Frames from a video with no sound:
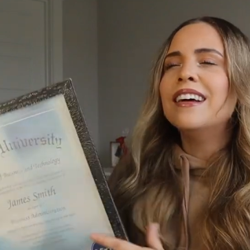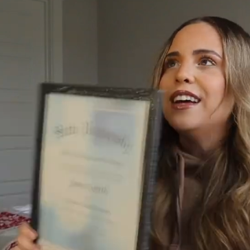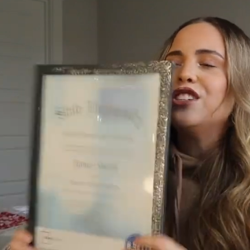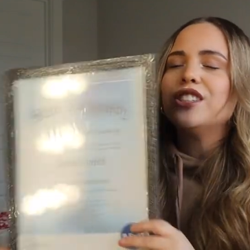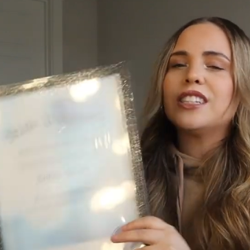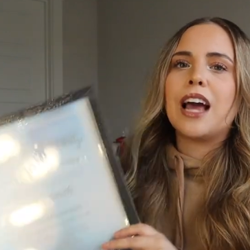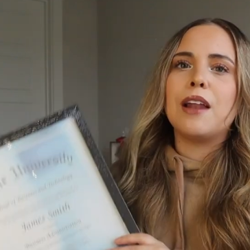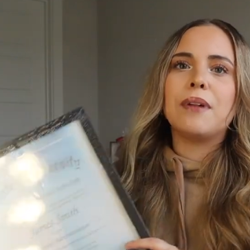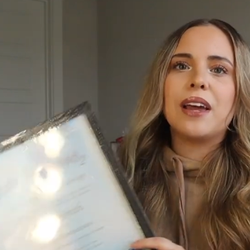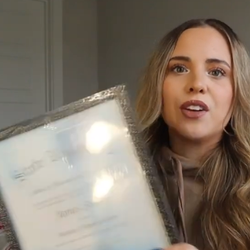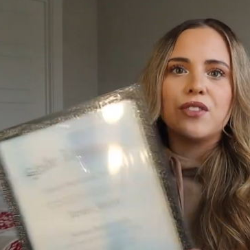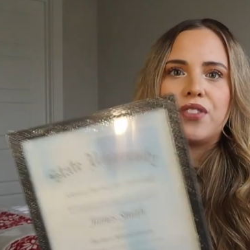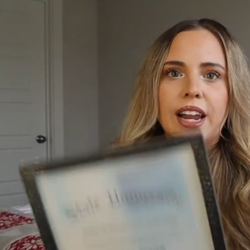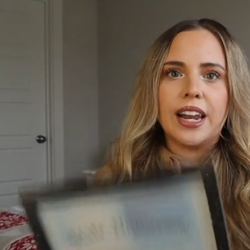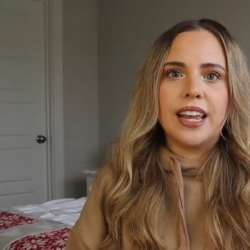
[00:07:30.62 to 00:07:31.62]
And just kind of make
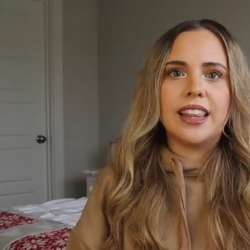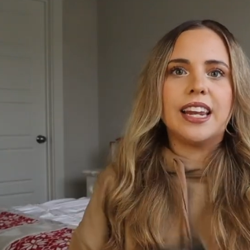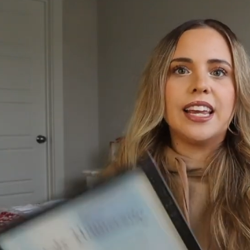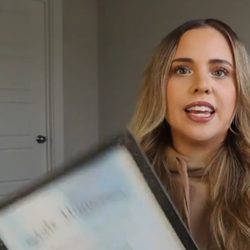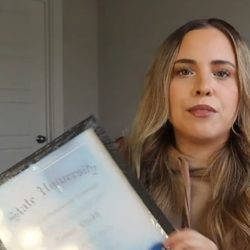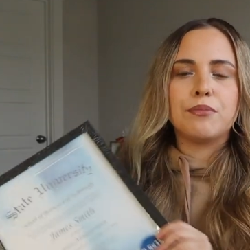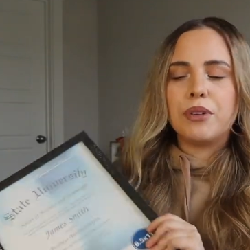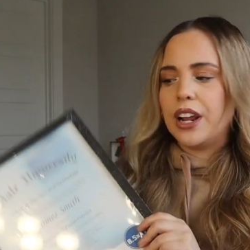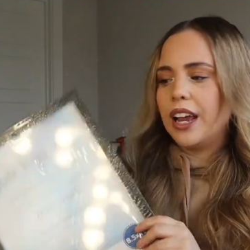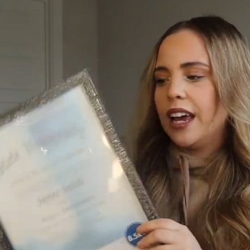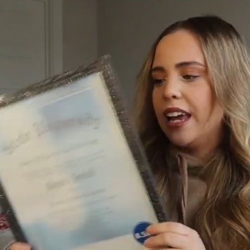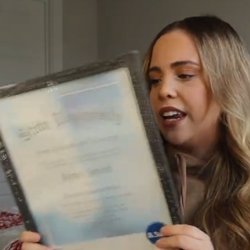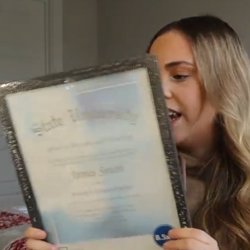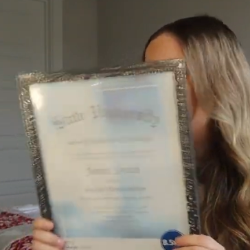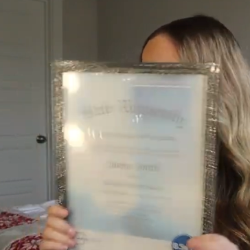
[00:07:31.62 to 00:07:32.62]
it funny, and then he can put it
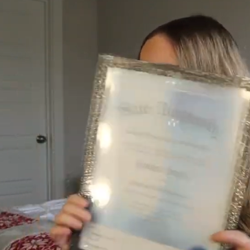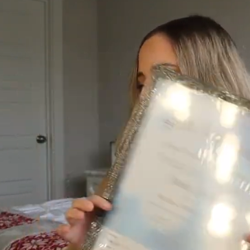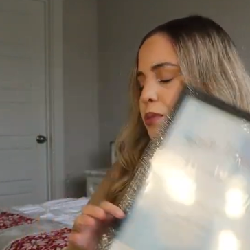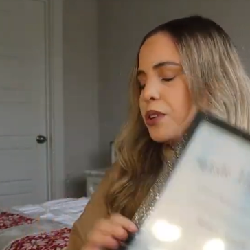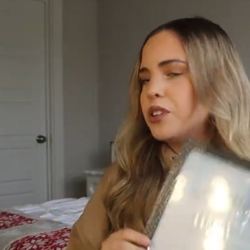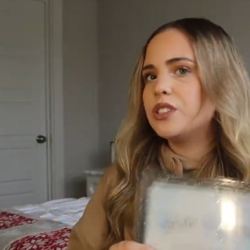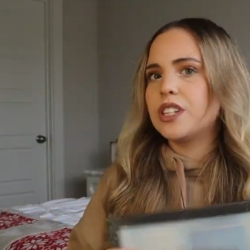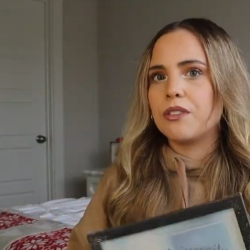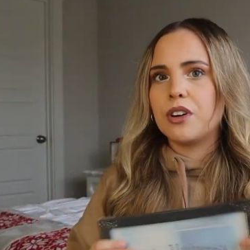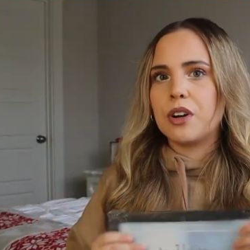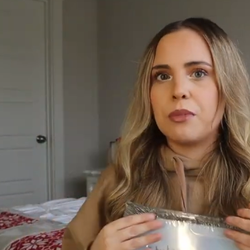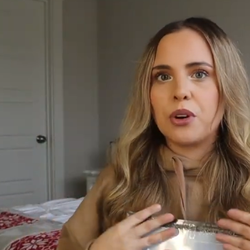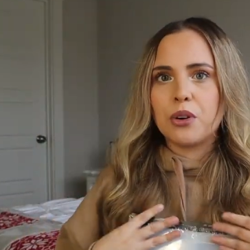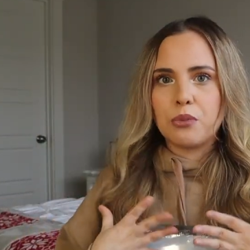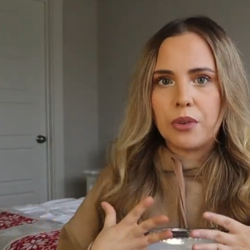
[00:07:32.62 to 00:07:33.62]
in his producing
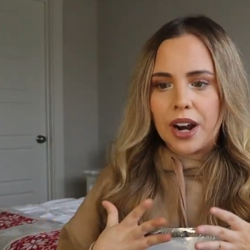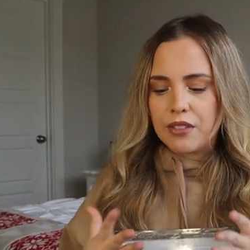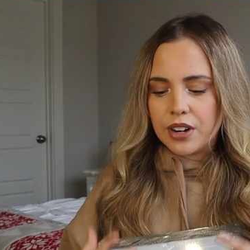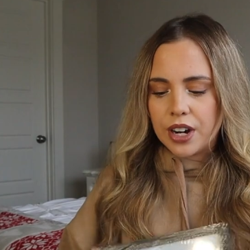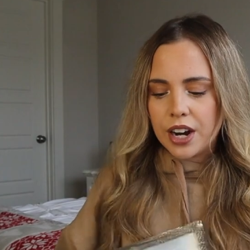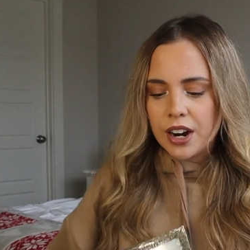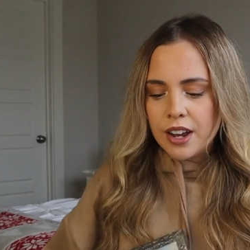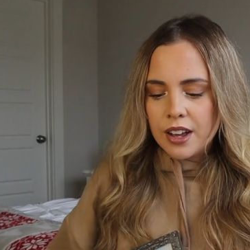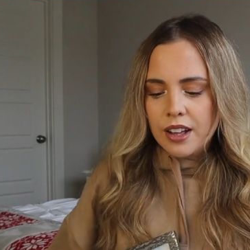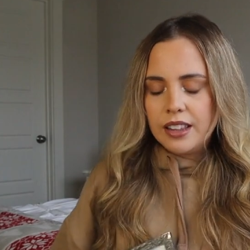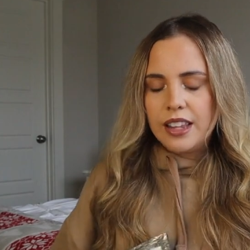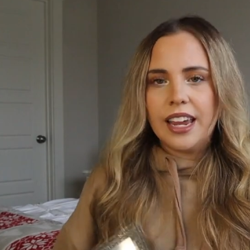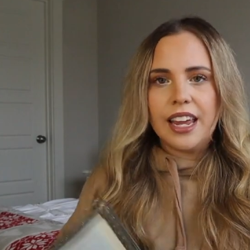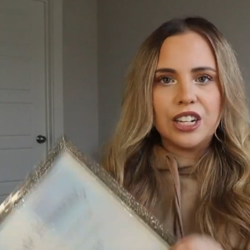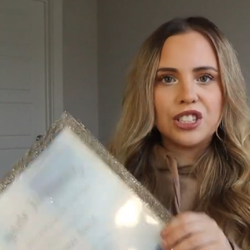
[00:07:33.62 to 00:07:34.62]
room or whatever,
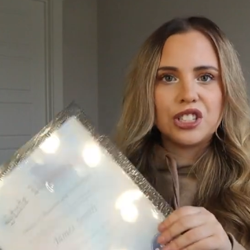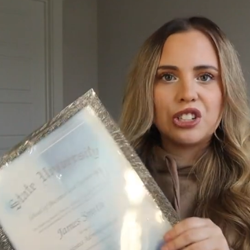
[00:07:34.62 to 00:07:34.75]
like in his